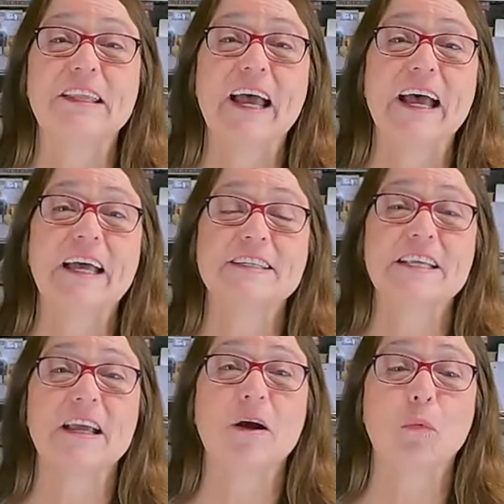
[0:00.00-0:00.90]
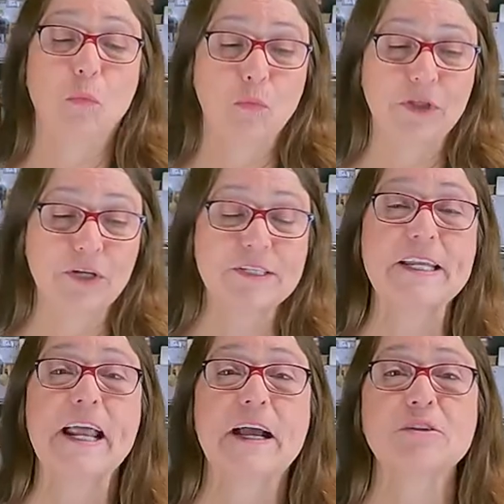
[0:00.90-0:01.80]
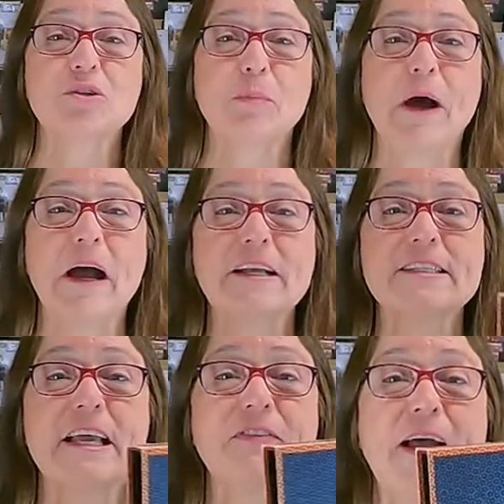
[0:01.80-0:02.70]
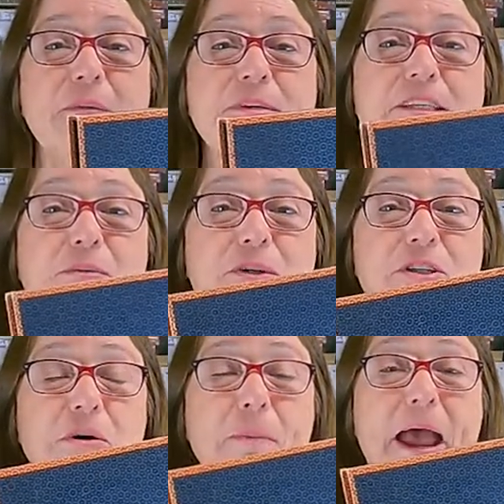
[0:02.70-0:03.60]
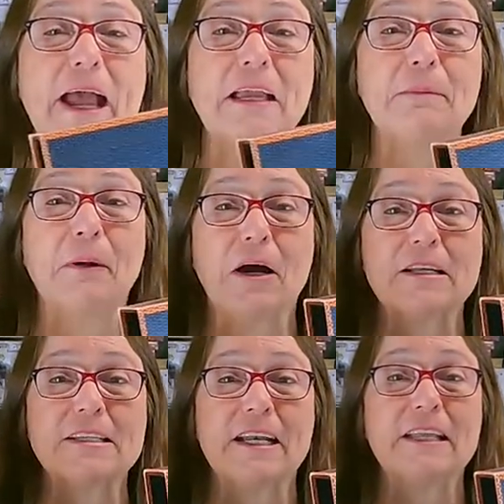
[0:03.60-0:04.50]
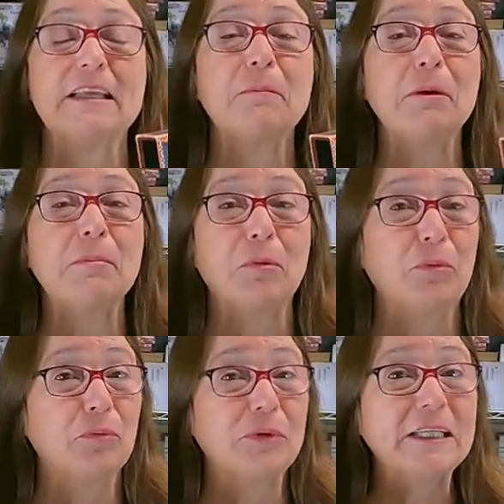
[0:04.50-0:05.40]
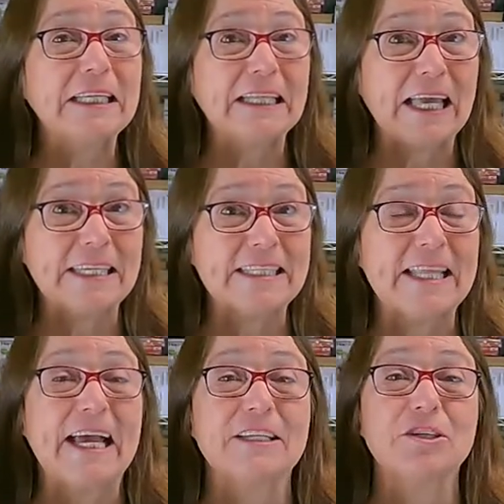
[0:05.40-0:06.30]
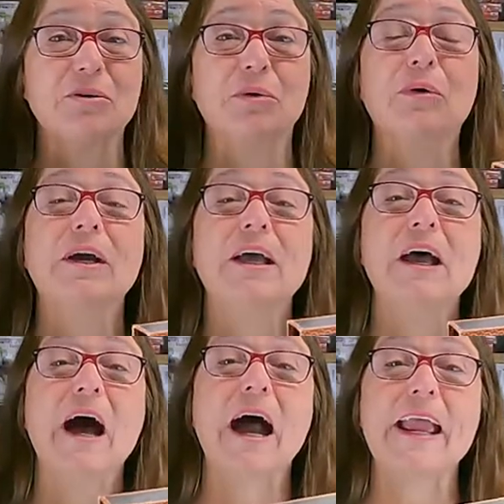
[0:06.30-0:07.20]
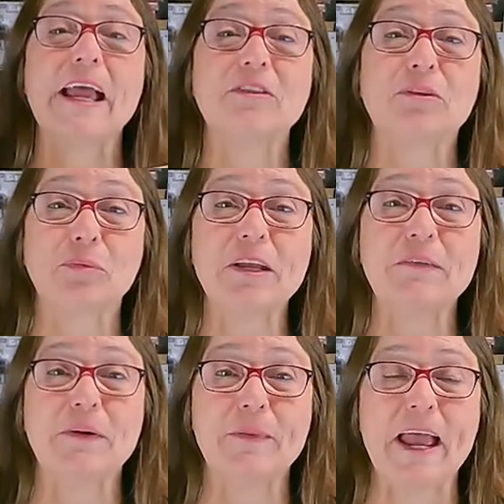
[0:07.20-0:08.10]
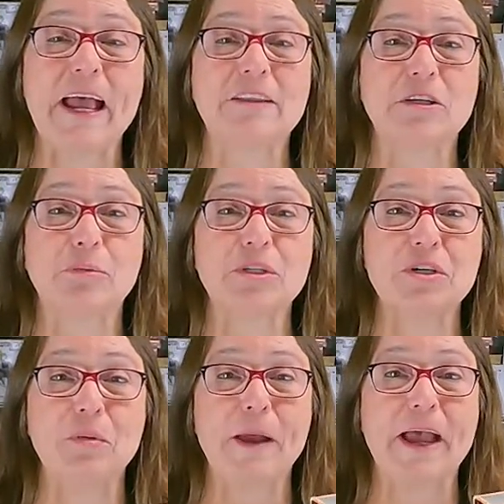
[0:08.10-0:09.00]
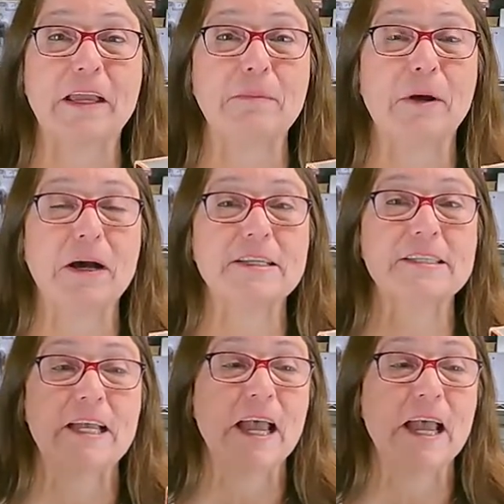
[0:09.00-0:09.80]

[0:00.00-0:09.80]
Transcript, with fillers: that there's an extra box. That was the original packing box. And I think people really liked that too. I had three of them that had the original packing box.